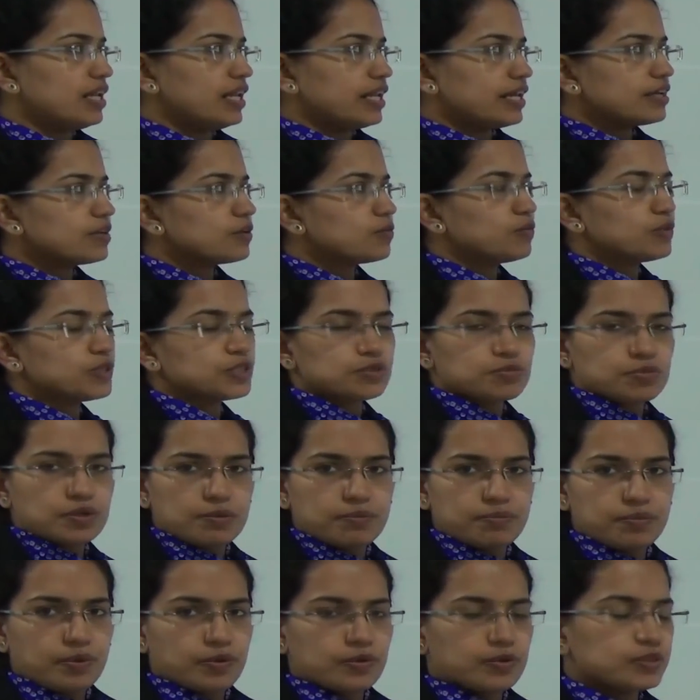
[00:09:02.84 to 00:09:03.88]
link was
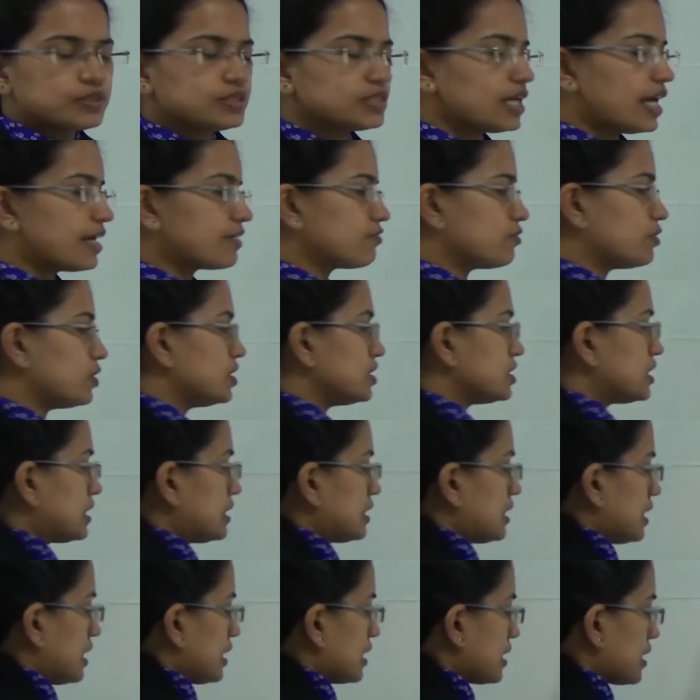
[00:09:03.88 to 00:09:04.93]
proposed, that was
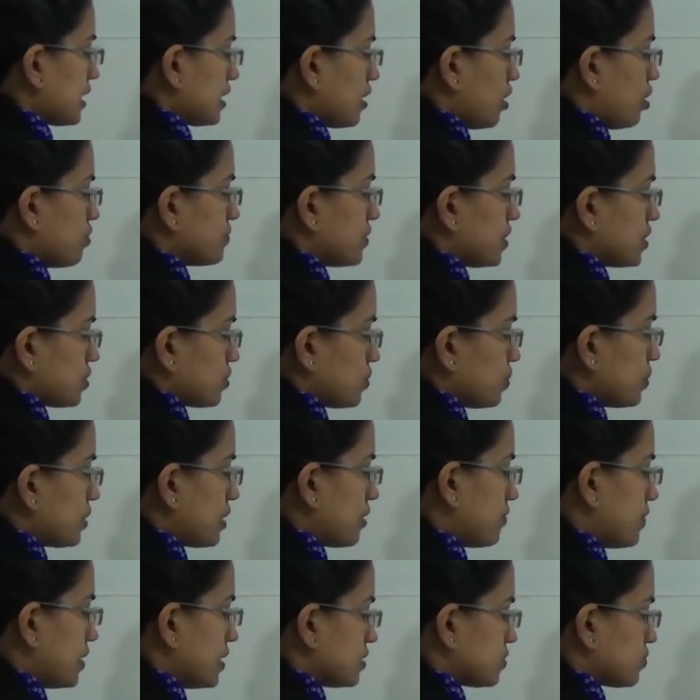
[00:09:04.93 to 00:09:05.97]
interlinking of the two
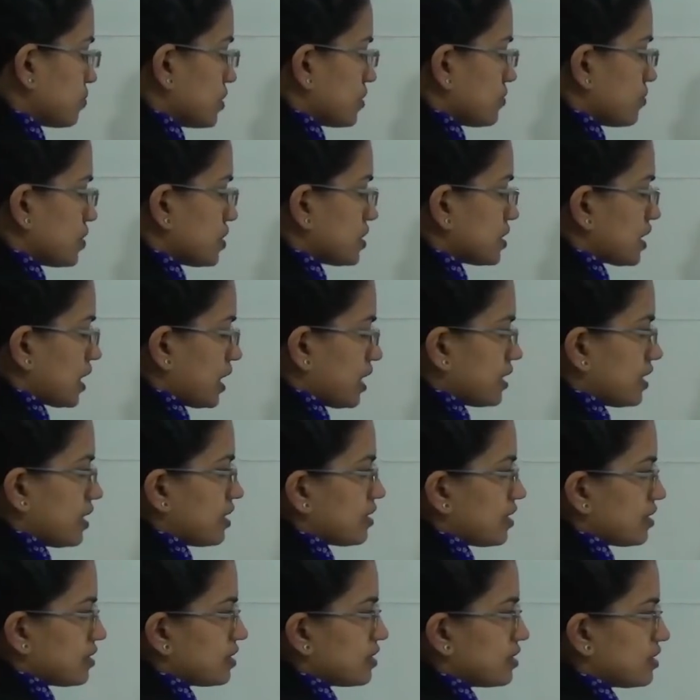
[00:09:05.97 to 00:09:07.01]
rivers, one was Ken and
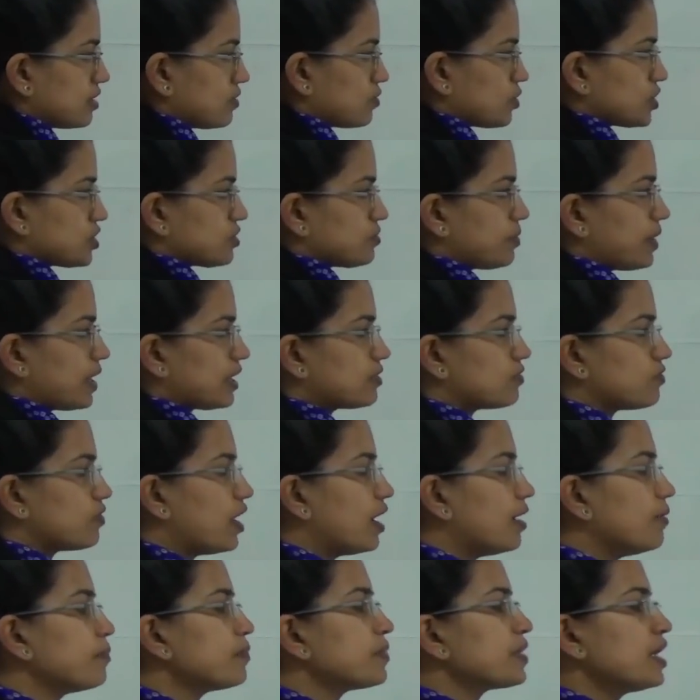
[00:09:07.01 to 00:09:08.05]
another was
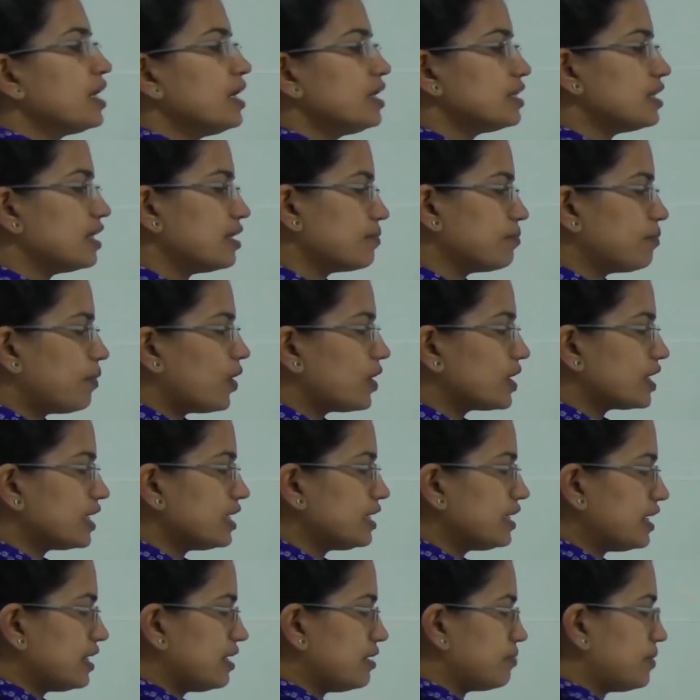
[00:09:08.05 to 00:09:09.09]
Betwa, the
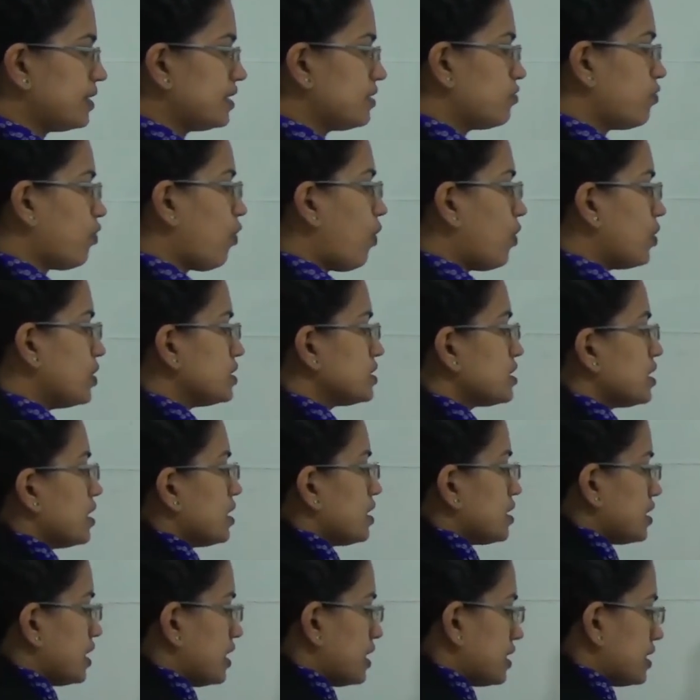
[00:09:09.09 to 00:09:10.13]
important element was
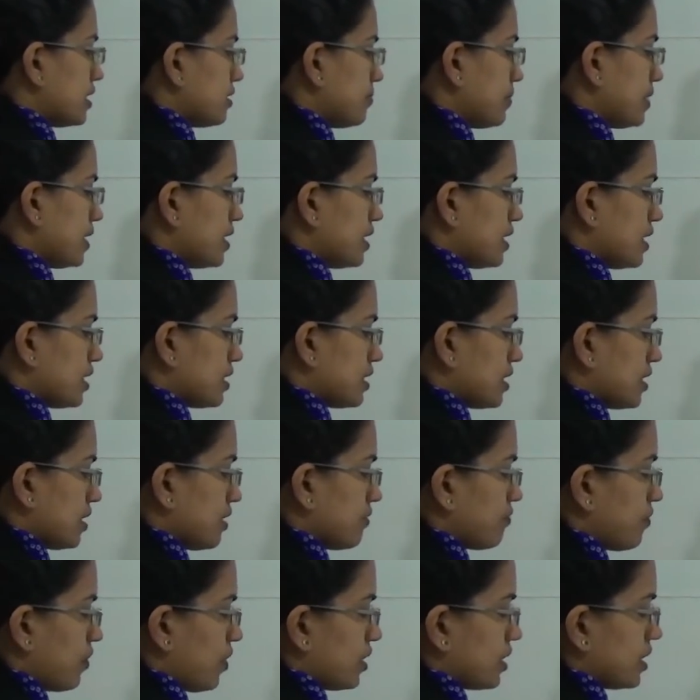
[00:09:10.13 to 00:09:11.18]
the intermediary
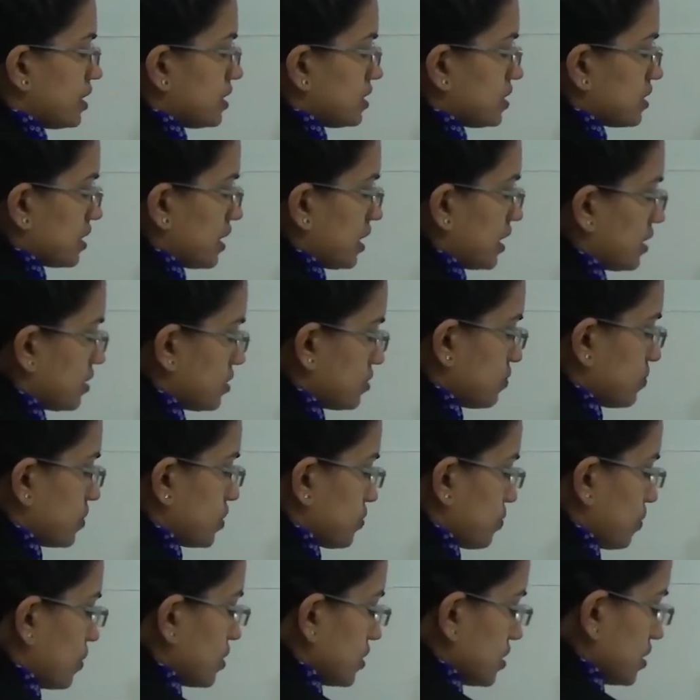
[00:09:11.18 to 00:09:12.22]
forest range, which
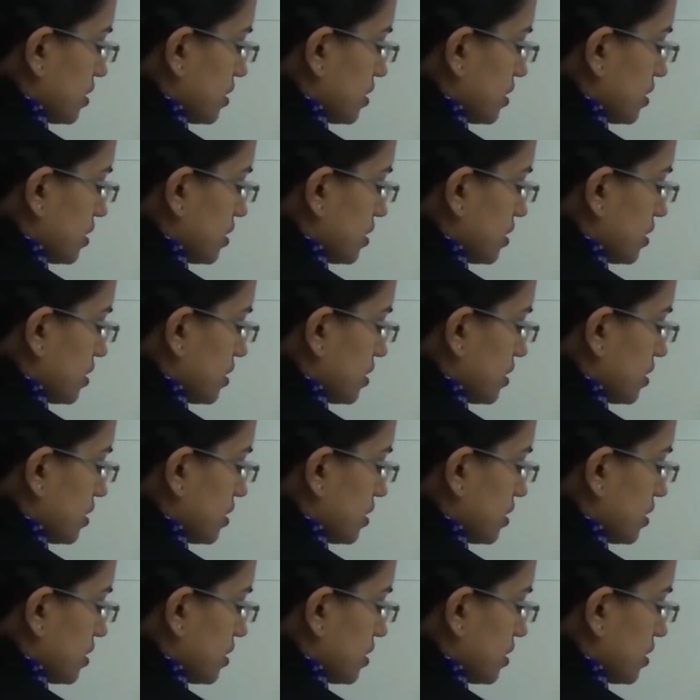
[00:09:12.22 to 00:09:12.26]
was